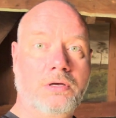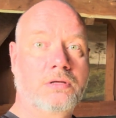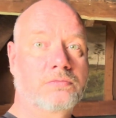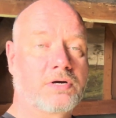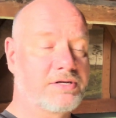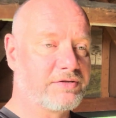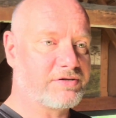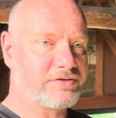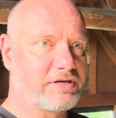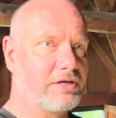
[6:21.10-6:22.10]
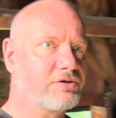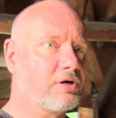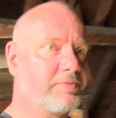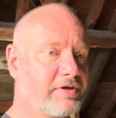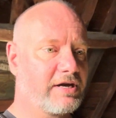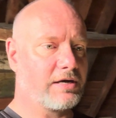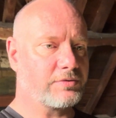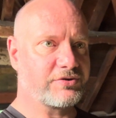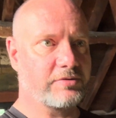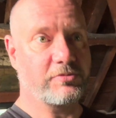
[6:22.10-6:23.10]
Right, this is the top of the
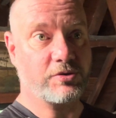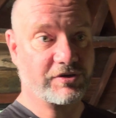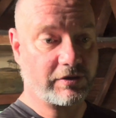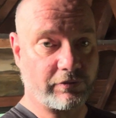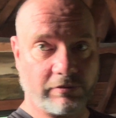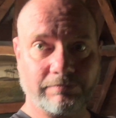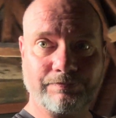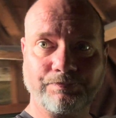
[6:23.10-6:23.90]
house, the music room.